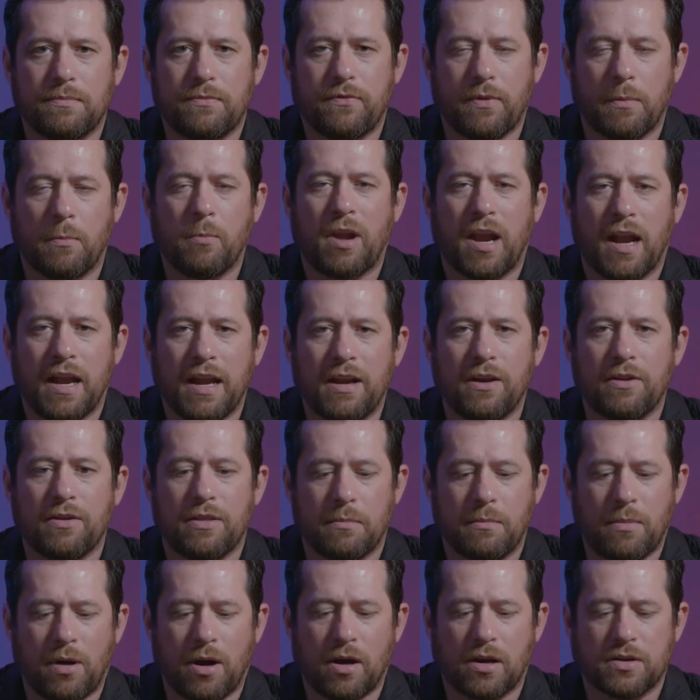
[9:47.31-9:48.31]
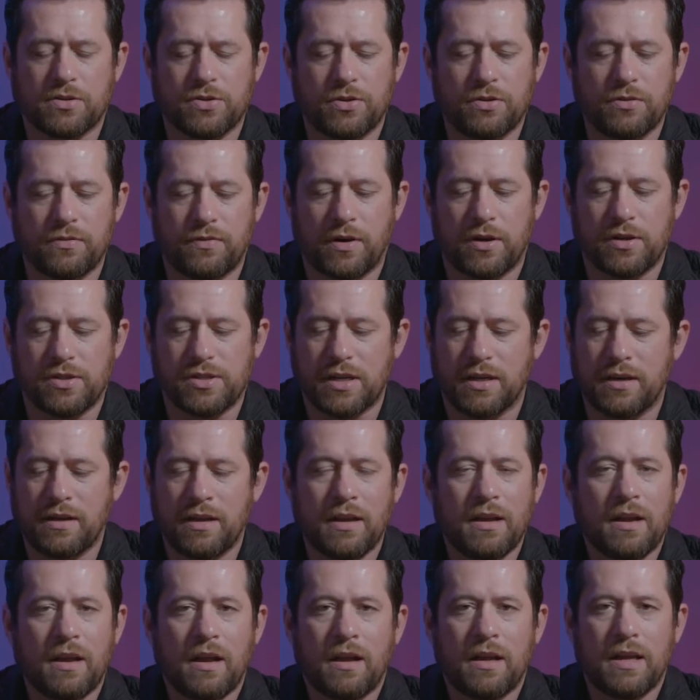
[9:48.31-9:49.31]
from what I hear, the Mark II version
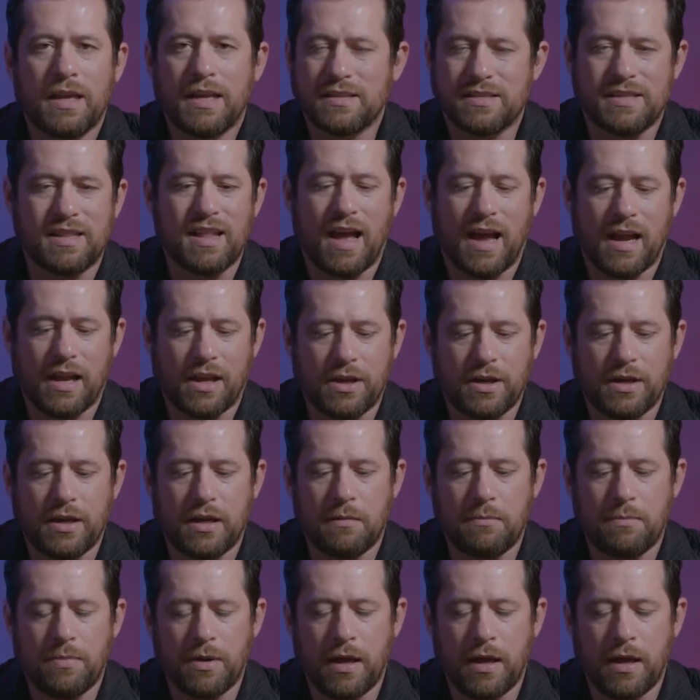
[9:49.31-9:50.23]
is not good.